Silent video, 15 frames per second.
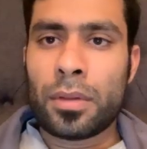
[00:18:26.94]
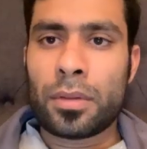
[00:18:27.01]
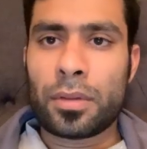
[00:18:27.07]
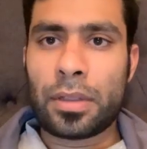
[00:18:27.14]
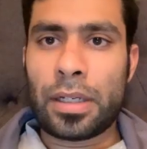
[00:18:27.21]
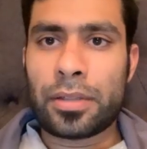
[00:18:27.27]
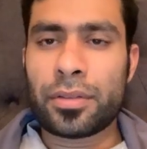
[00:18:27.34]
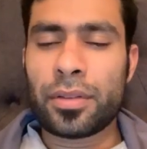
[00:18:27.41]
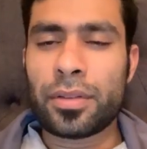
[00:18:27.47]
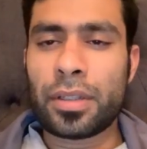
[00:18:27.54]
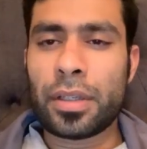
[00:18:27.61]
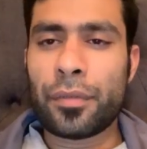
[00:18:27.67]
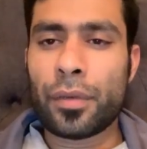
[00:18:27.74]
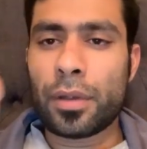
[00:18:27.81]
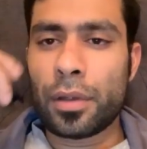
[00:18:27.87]
So guys, just to
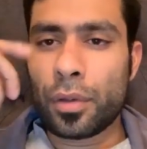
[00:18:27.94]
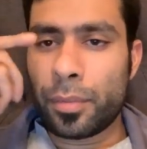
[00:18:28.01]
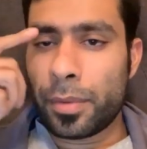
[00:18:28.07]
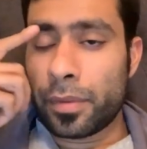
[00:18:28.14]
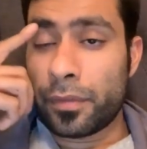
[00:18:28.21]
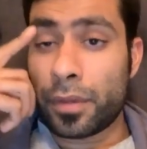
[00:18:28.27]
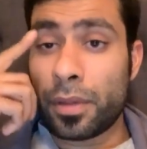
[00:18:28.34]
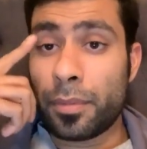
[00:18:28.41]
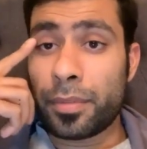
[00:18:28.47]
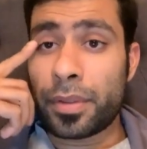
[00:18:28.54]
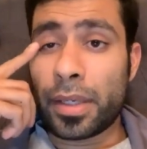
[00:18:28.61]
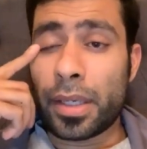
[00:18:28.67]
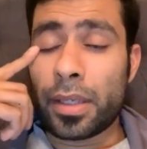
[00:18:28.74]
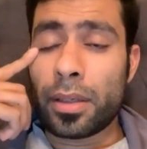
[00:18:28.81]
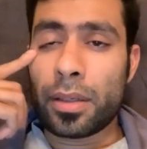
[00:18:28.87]
give you a little bit of an
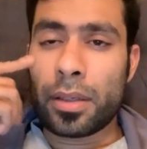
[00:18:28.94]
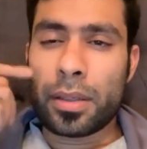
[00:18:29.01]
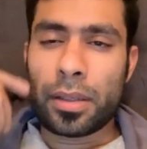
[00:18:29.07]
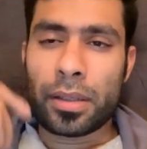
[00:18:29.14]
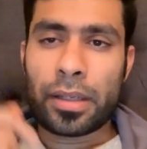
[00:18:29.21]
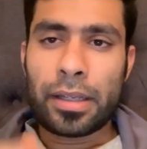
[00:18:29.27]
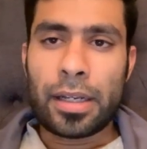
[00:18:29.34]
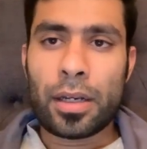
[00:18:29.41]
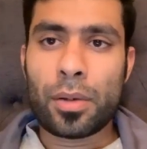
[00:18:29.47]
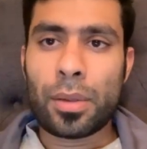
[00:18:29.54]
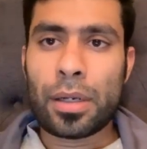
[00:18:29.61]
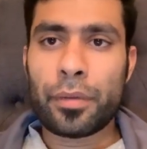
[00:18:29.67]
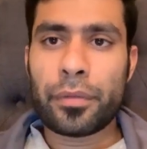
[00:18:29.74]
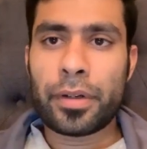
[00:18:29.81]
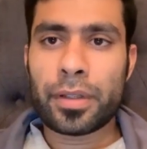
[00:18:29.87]
update, Canelo
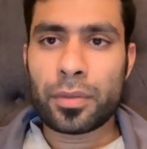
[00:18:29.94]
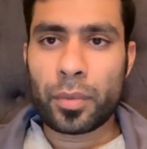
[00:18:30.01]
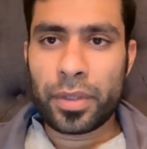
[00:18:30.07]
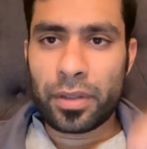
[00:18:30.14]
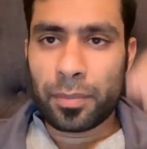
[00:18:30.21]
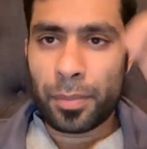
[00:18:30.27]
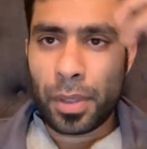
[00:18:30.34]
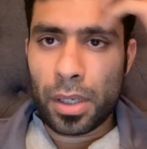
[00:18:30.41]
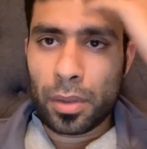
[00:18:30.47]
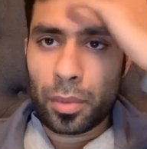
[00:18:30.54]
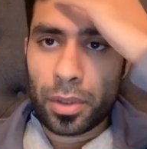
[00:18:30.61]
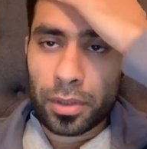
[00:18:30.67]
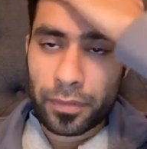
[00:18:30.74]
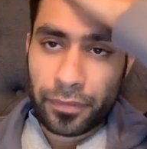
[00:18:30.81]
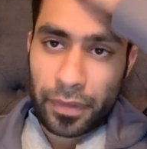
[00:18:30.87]
Alvarez wins
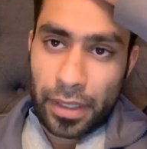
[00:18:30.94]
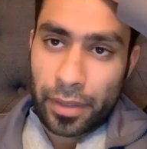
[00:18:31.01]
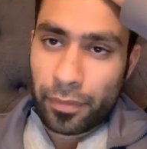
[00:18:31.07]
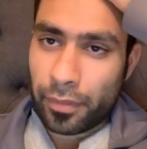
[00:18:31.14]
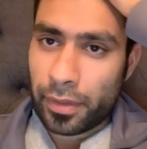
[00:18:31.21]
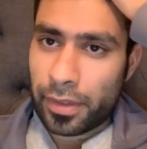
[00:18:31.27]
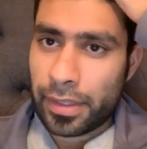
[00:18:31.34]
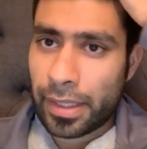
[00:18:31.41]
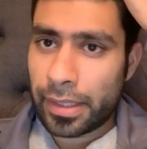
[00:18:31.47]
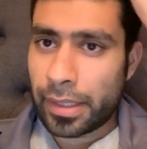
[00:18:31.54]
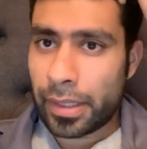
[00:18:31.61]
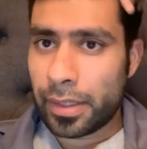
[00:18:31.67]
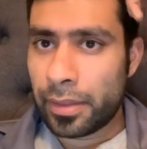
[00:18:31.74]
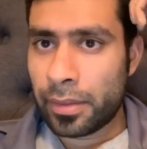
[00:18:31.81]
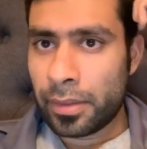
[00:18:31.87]
Barwa's Fighter of the
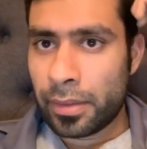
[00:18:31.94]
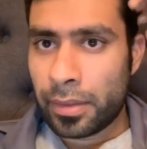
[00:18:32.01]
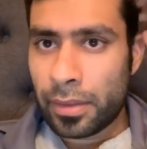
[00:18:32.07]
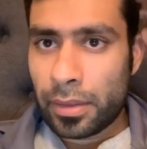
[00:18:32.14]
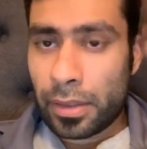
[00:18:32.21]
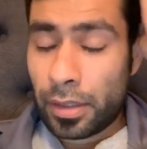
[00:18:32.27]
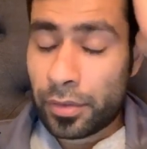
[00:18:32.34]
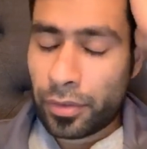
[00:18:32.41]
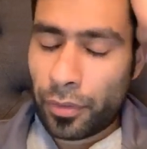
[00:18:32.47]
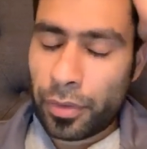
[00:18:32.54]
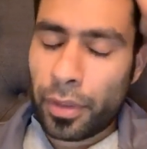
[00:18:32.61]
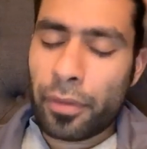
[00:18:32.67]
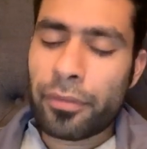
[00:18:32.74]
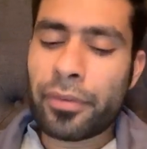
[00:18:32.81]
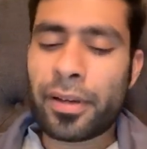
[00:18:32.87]
Decade. Oh,
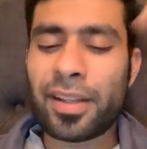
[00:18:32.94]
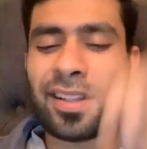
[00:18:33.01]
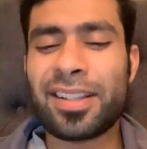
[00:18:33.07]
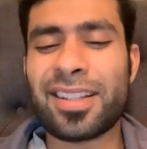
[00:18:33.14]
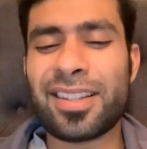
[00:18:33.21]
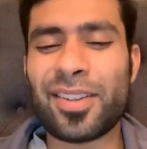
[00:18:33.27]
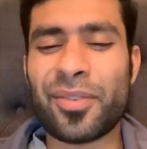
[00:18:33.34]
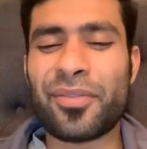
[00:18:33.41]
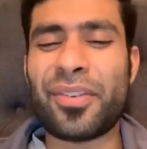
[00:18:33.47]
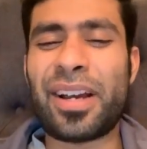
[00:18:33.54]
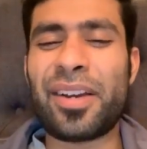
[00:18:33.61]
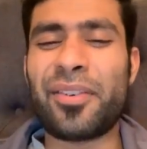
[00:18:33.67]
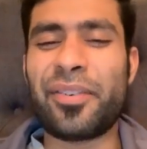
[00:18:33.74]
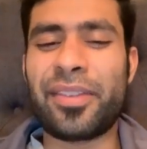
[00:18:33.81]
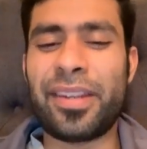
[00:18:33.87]
sorry, not
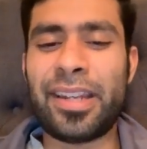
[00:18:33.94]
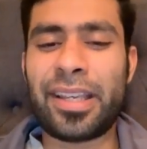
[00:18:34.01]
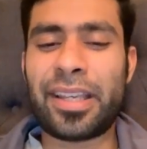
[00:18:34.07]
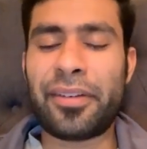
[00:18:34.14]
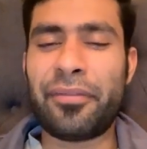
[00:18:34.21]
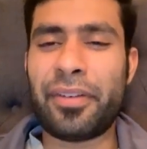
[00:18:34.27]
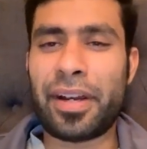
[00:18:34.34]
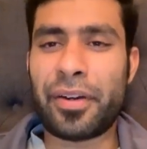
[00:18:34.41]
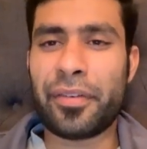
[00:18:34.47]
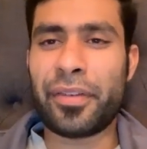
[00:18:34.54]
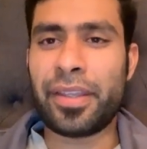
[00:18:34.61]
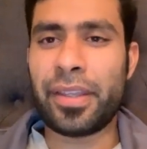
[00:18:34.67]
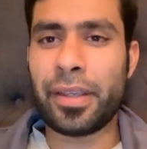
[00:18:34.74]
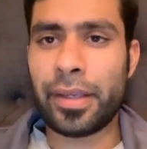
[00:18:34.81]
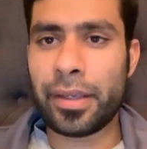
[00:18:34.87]
Fighter of the Decade, Fighter of
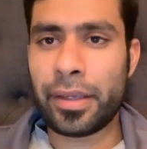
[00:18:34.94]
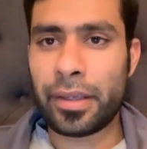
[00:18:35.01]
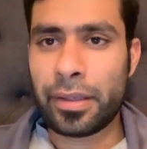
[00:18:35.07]
the Year.